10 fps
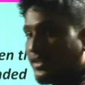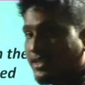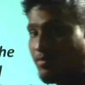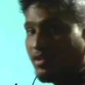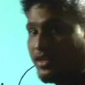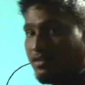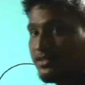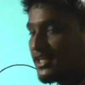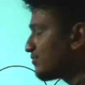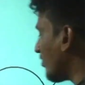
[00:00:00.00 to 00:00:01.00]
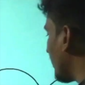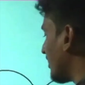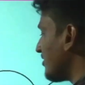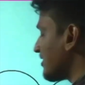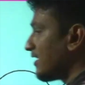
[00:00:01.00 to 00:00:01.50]
these
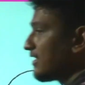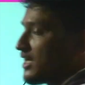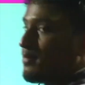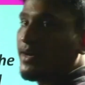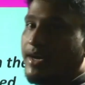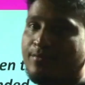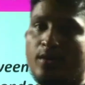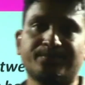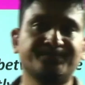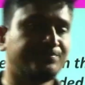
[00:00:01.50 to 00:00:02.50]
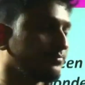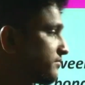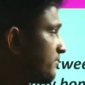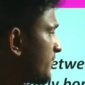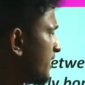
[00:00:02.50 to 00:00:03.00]
molecules are in the combined form.
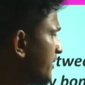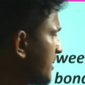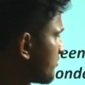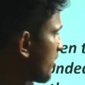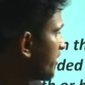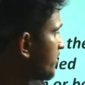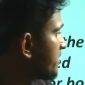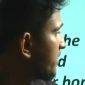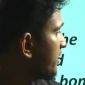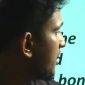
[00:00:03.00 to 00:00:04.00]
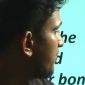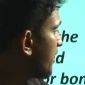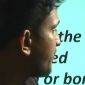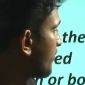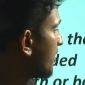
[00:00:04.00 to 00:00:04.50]

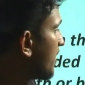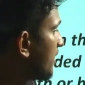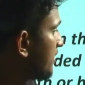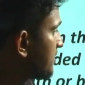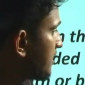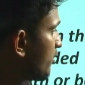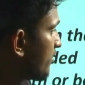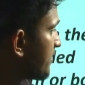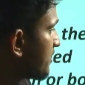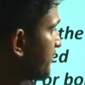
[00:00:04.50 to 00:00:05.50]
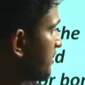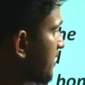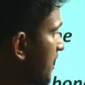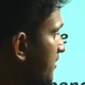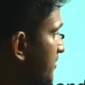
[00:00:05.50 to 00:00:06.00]
This is the nucleus of this
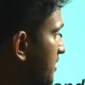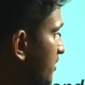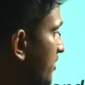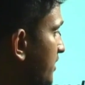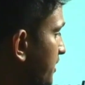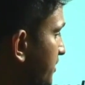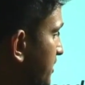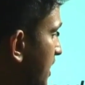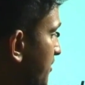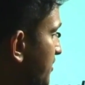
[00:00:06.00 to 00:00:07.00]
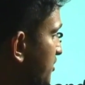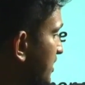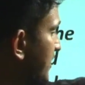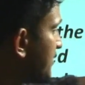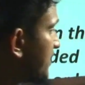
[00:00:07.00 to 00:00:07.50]
atom, this is the nucleus of this atom. So the
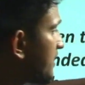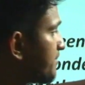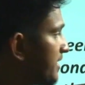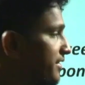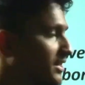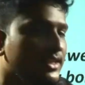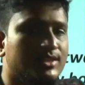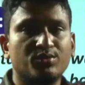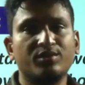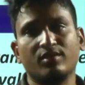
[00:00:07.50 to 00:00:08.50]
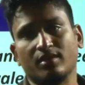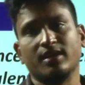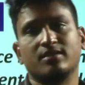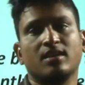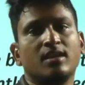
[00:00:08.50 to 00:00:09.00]
distance between these two
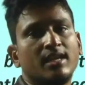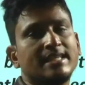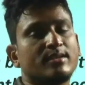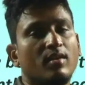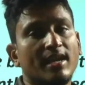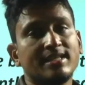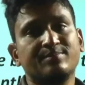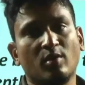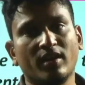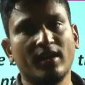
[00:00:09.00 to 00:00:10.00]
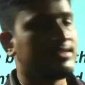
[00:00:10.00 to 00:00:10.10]
nucleus is called as bond length.